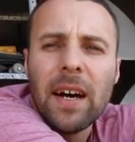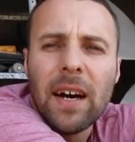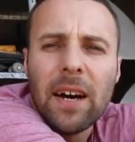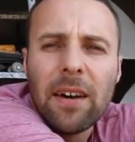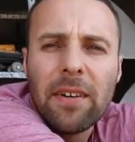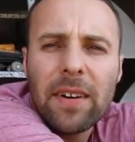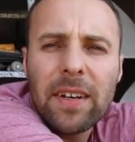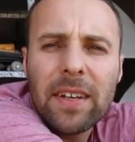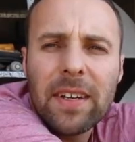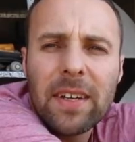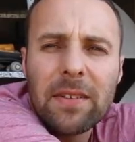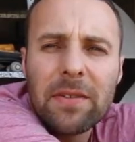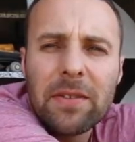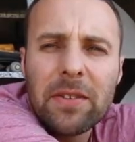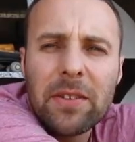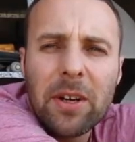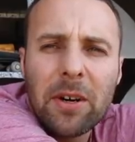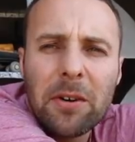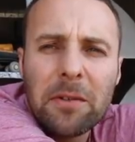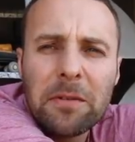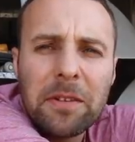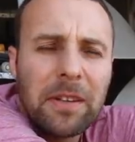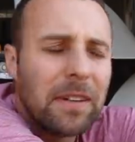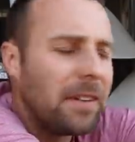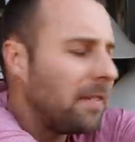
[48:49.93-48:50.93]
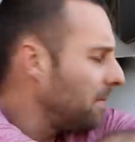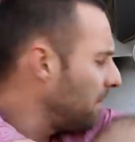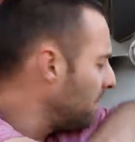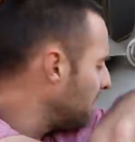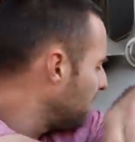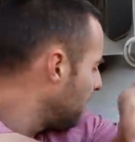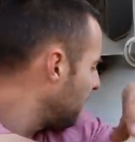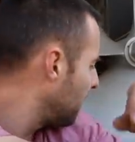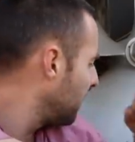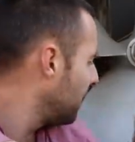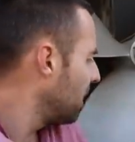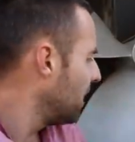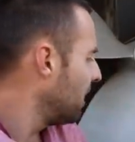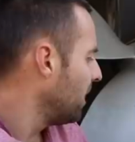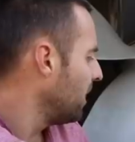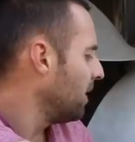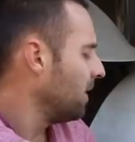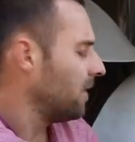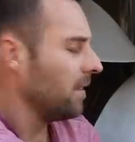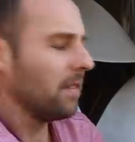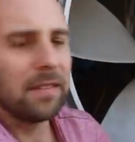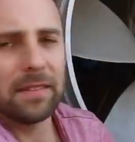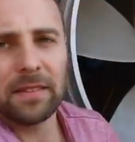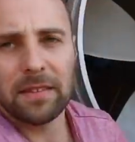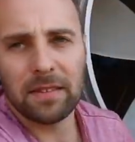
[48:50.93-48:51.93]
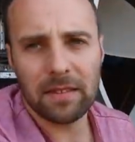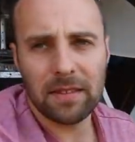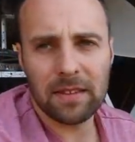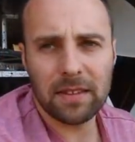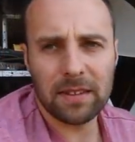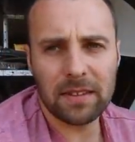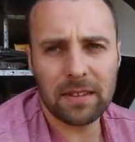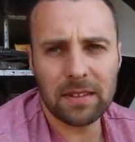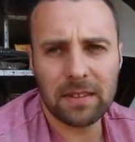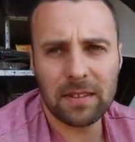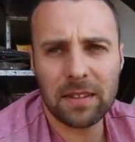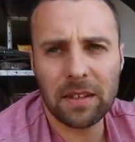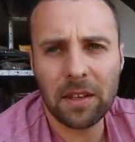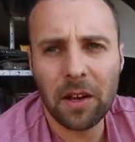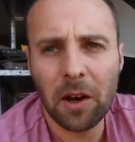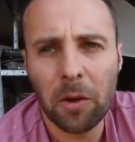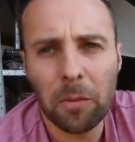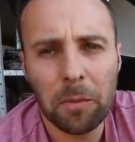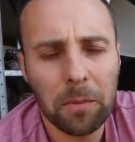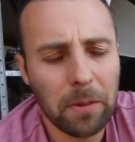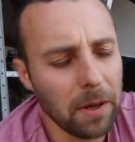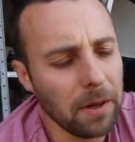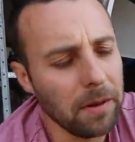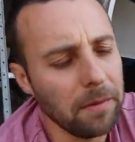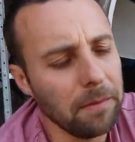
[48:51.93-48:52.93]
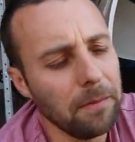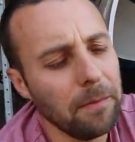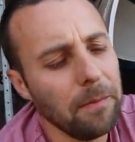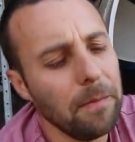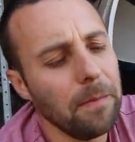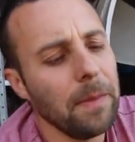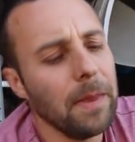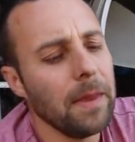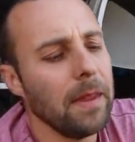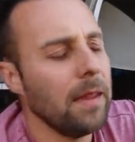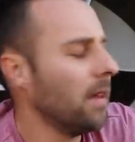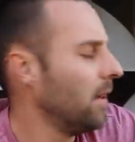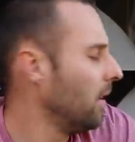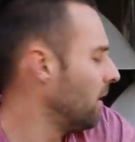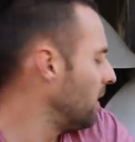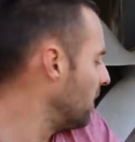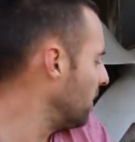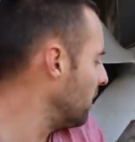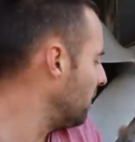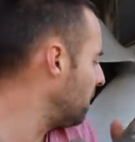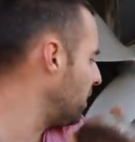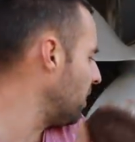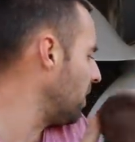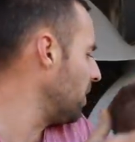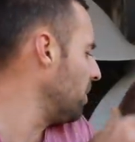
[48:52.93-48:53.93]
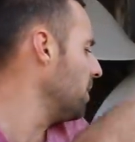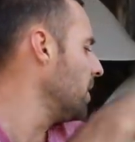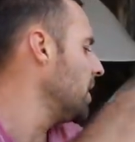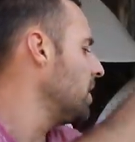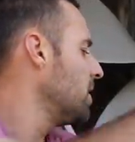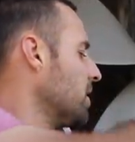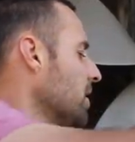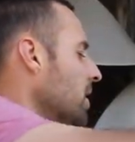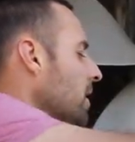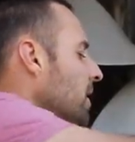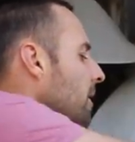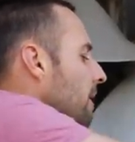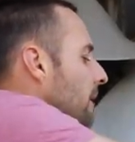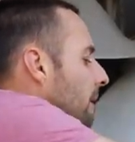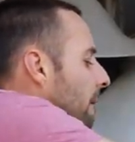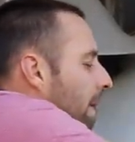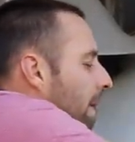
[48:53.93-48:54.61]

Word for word: I reckon I've solved it. This is the old pin. Now if I measure,